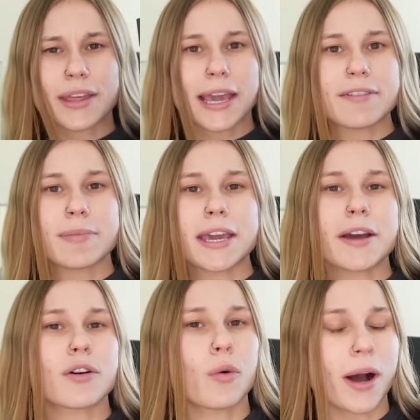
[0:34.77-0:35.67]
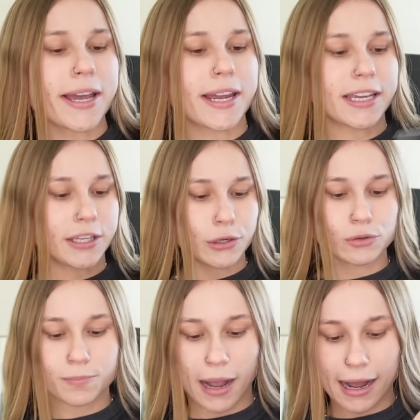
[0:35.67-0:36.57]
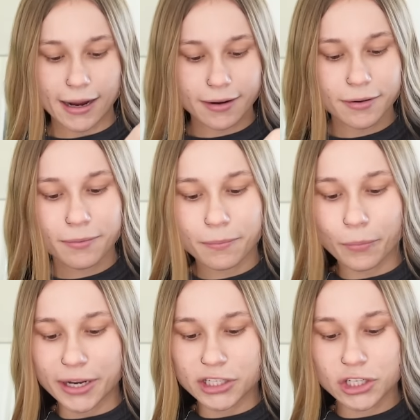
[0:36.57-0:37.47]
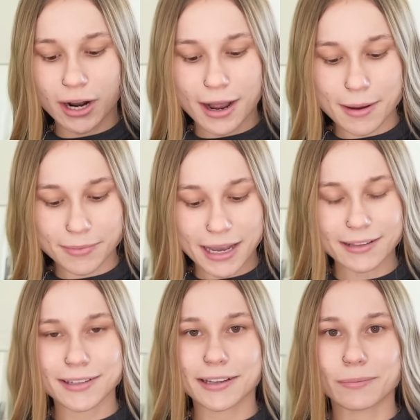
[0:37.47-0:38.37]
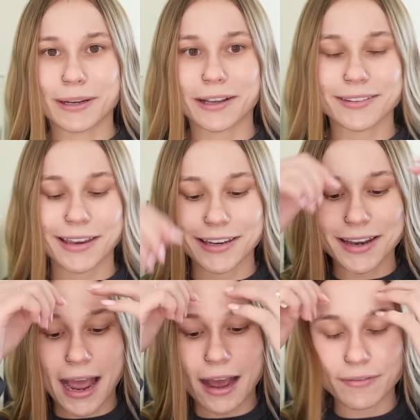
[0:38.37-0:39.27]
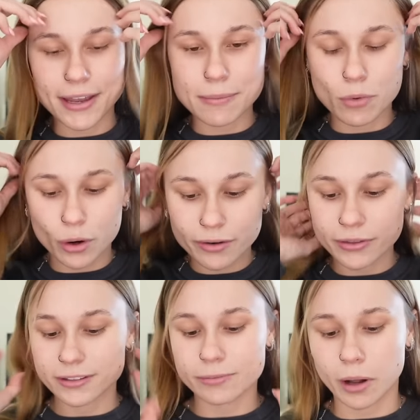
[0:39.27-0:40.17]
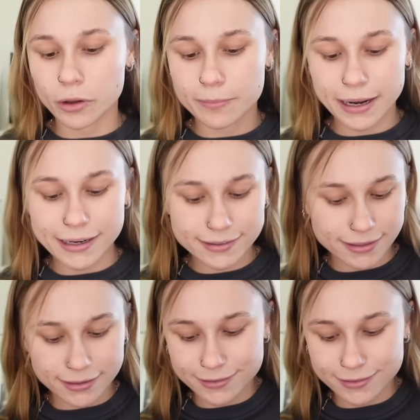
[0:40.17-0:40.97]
they gave me quite a huge bag which I'm guessing is because they didn't have any more of the smaller bags in